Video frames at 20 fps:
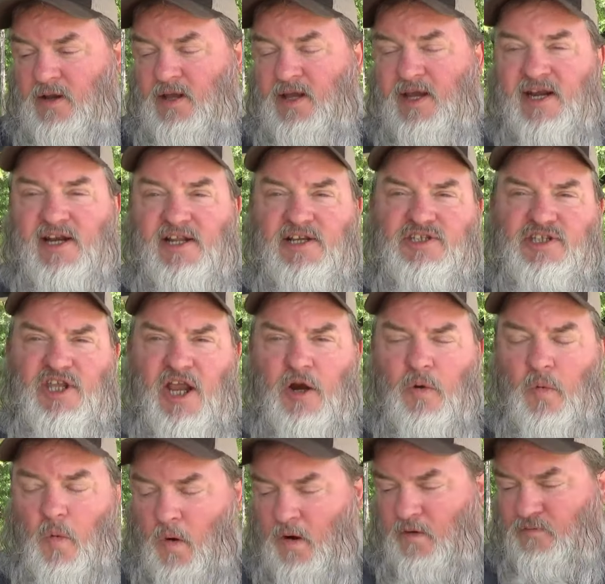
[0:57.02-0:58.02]
It is their
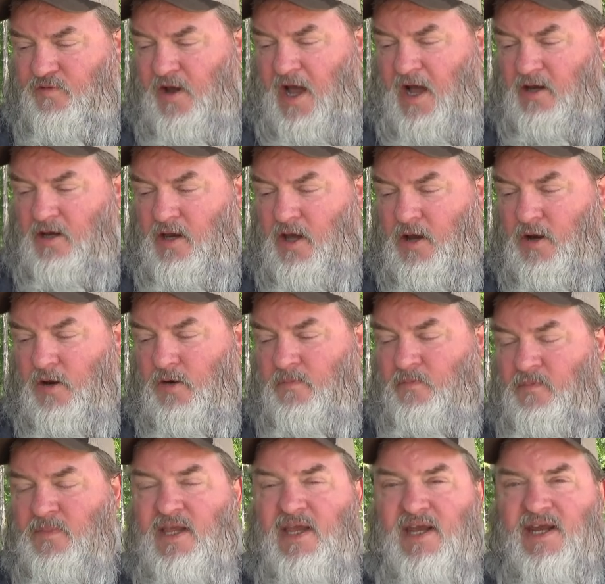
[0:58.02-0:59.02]
waterfowl load.
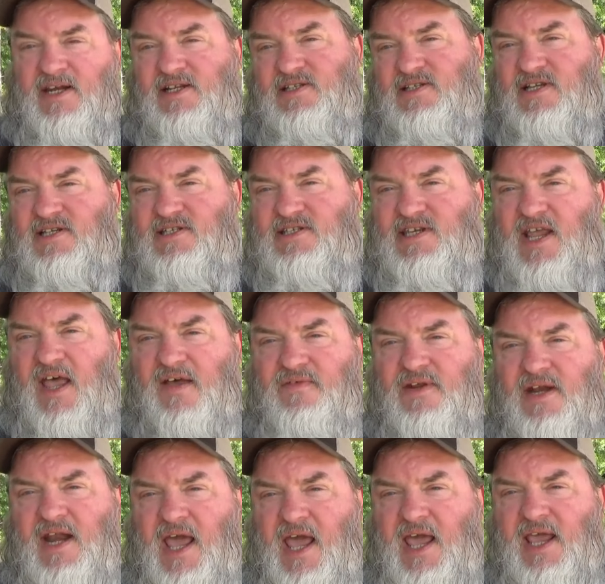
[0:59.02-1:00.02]
It is a
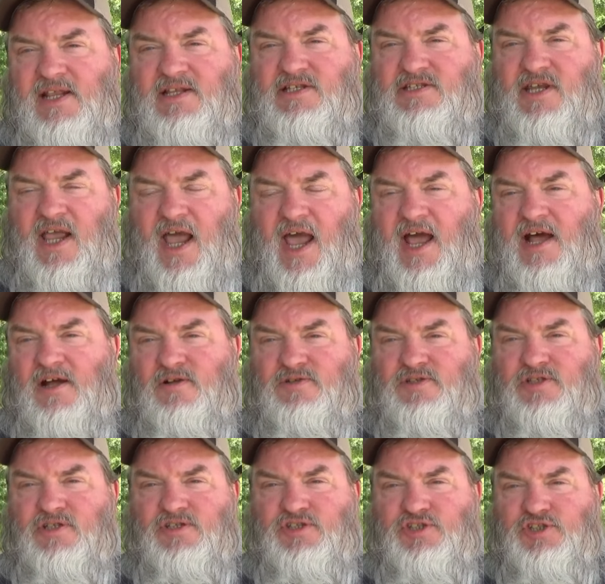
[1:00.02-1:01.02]
7/8
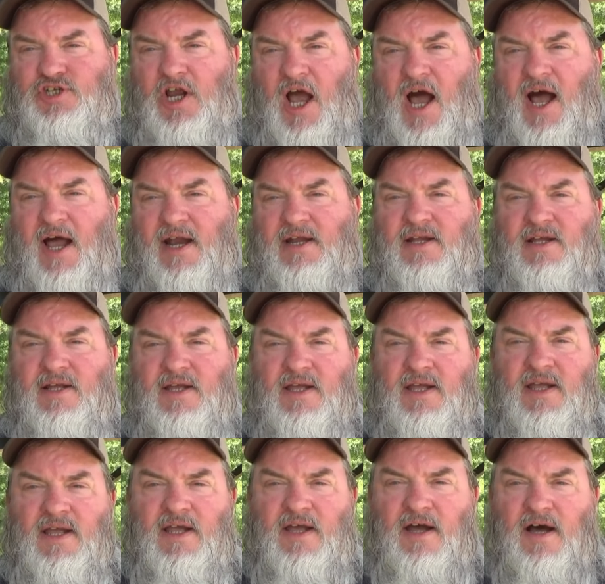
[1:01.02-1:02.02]
ounce shot
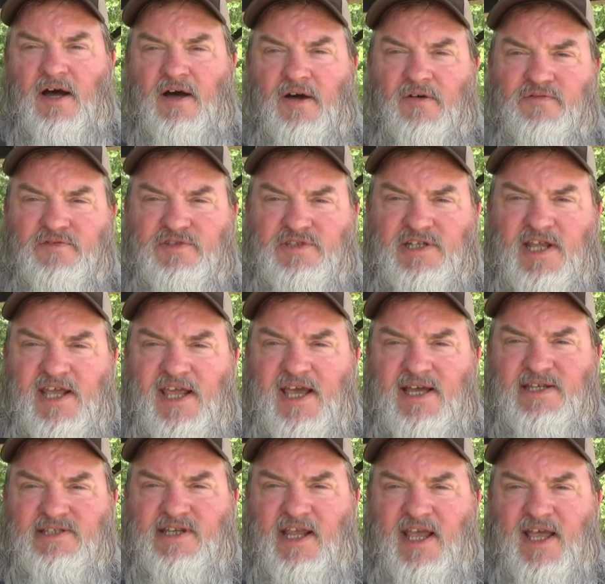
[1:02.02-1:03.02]
of
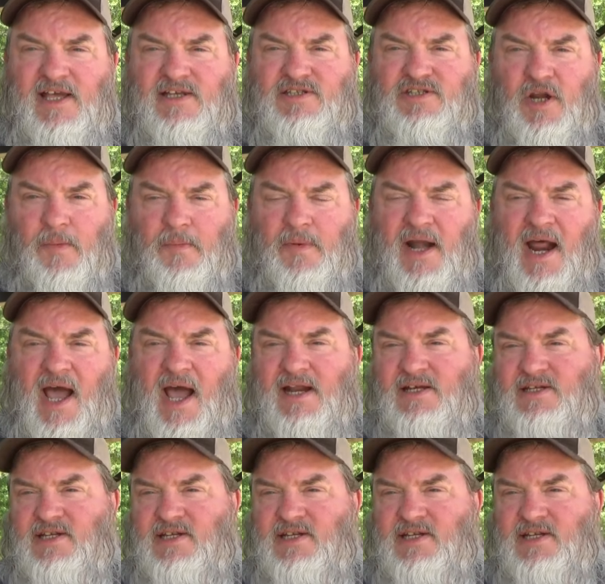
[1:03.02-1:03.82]
TSS, number 9